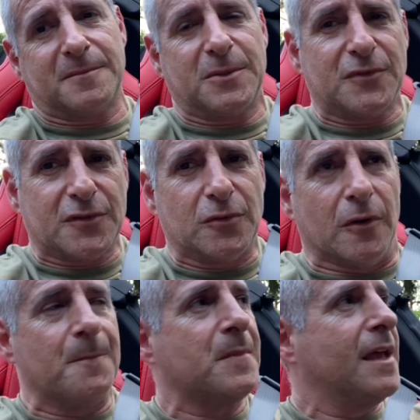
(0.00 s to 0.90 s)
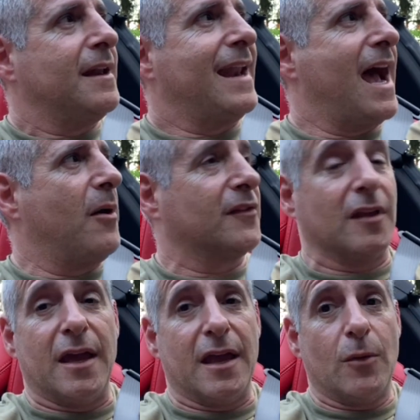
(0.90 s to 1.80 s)
and it was cool. Now it's
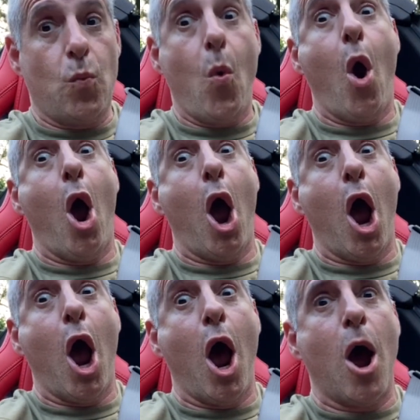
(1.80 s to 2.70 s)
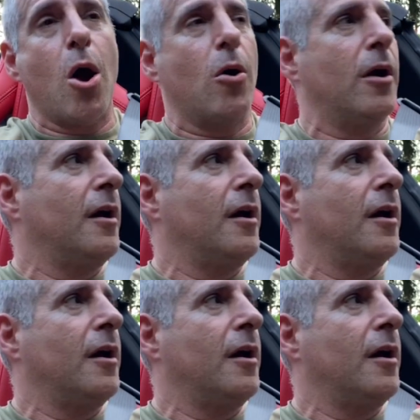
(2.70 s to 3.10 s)
like, whoa!